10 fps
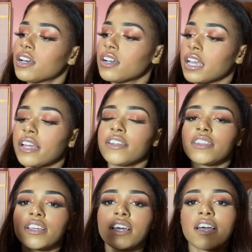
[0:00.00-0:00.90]
again,
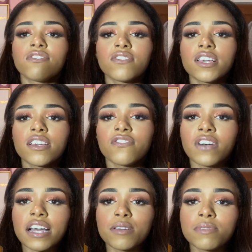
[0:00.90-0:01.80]
the Envy
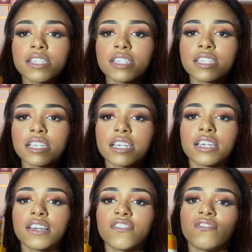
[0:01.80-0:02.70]
vitamin
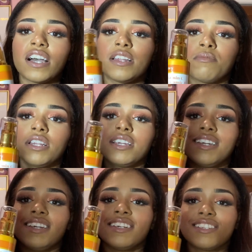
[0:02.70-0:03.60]
C and vitamin
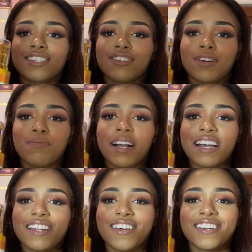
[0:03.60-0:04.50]
E syrup.
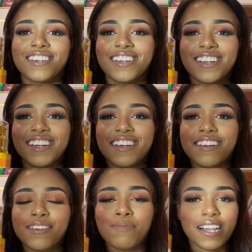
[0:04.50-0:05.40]

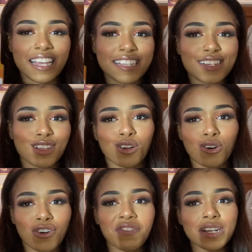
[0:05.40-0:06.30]
My lights are a
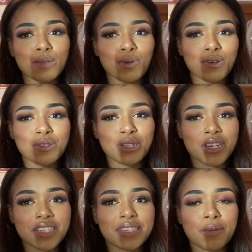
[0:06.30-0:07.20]
little overexposed so you
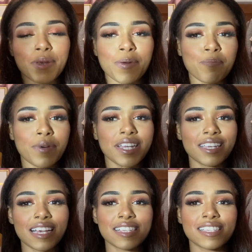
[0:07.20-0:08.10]
can see me, but
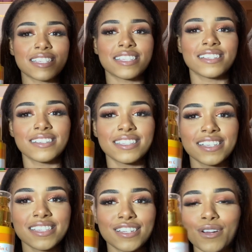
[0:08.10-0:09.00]
yes,
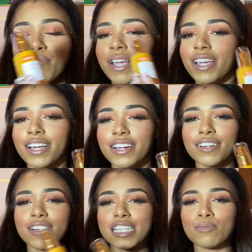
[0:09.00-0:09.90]
this serum right here
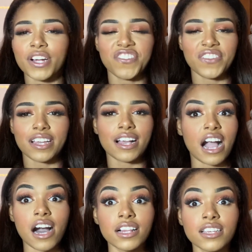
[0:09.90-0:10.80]
is perfect.
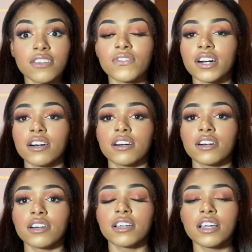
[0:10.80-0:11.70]
I'll leave
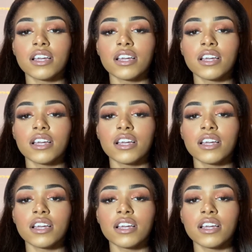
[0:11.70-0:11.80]
a